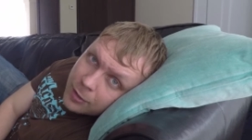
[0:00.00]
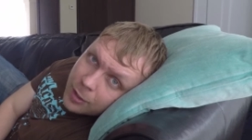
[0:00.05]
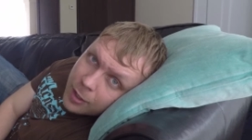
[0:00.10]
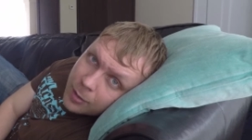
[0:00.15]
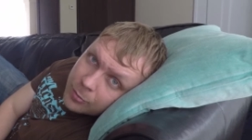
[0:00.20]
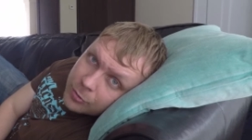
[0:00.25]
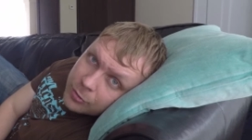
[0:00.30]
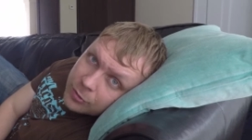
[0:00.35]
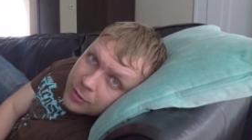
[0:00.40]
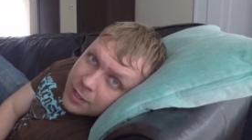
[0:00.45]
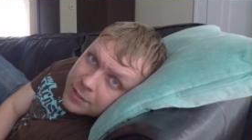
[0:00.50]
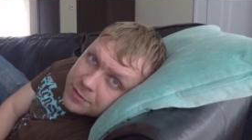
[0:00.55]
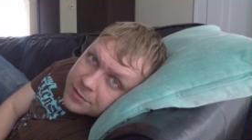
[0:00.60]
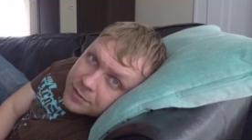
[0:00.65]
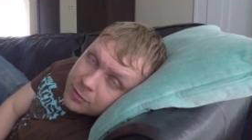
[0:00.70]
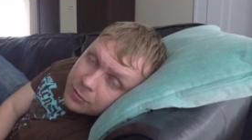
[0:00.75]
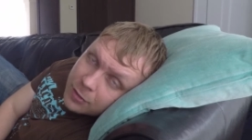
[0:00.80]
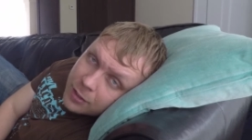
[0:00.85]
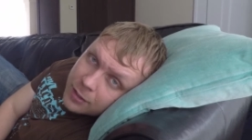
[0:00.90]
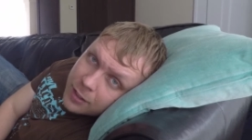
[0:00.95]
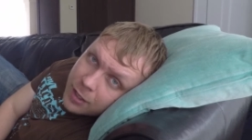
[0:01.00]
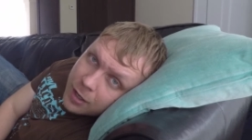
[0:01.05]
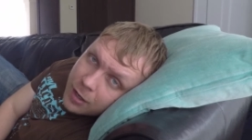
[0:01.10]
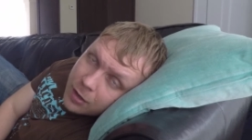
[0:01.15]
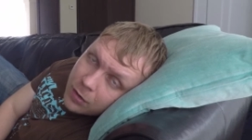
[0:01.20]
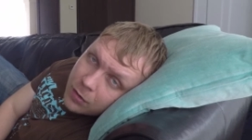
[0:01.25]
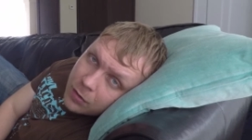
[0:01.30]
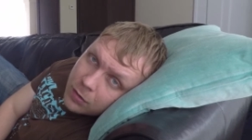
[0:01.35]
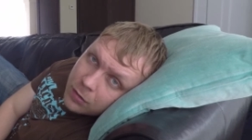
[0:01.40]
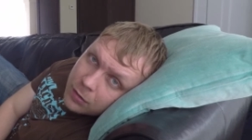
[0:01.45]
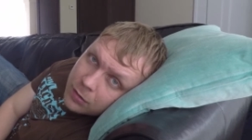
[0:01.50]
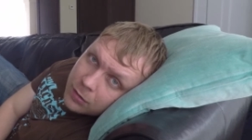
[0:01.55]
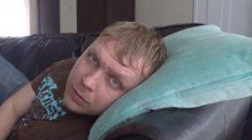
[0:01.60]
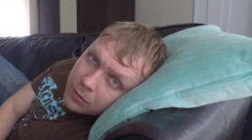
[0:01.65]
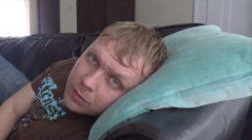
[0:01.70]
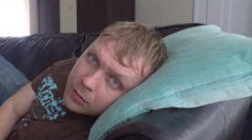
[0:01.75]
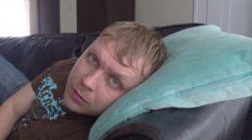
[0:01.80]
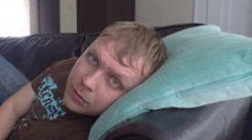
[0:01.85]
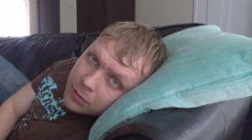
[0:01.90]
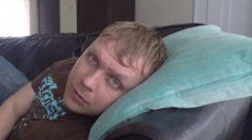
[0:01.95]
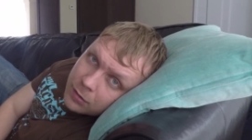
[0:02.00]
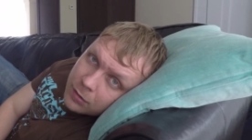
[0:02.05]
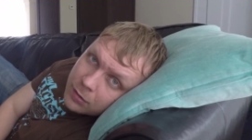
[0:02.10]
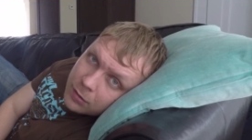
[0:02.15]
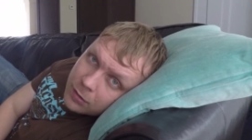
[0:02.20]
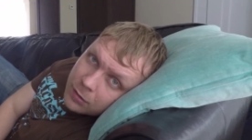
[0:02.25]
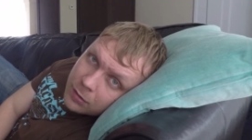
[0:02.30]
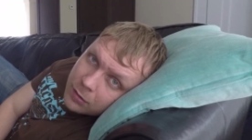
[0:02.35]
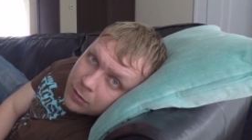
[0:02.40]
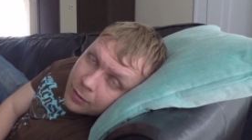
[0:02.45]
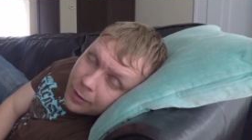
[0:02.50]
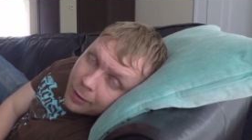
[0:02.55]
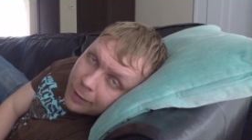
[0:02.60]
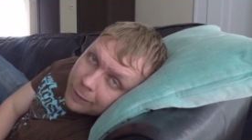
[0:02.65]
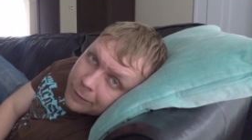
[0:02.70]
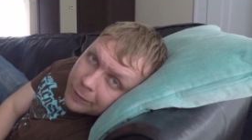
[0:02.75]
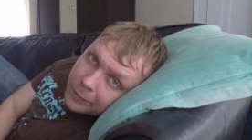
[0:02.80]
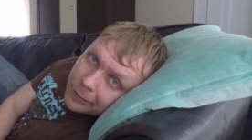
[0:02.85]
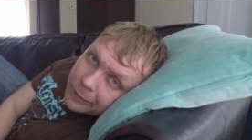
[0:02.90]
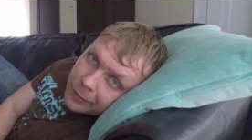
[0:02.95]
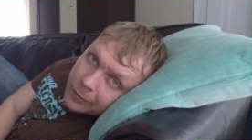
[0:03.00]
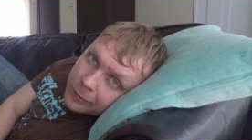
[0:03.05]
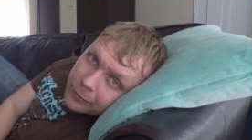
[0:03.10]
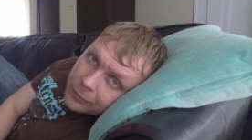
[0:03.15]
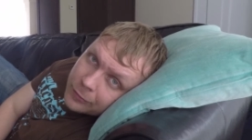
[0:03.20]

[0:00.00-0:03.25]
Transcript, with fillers: I'm relaxing right now, and then gonna